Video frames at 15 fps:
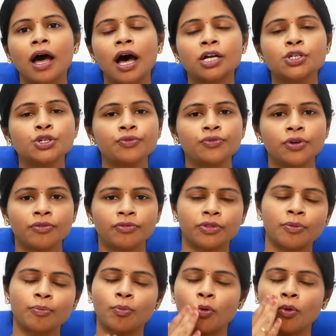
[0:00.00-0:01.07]
arch of
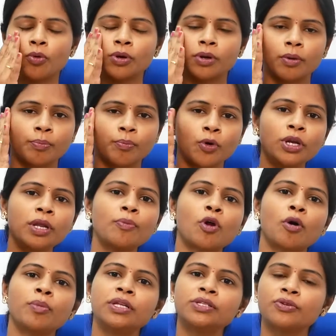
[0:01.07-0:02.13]
the bony
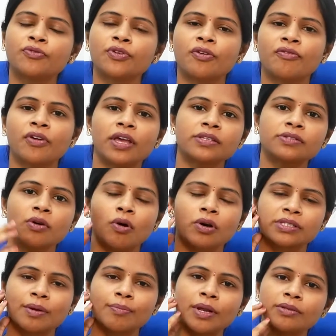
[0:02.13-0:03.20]
prominence of your face,
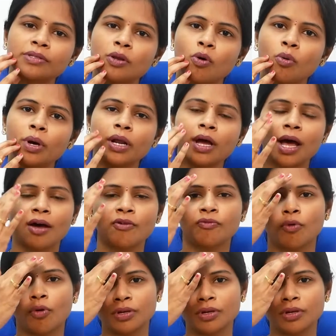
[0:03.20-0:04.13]
or sometimes the lower half,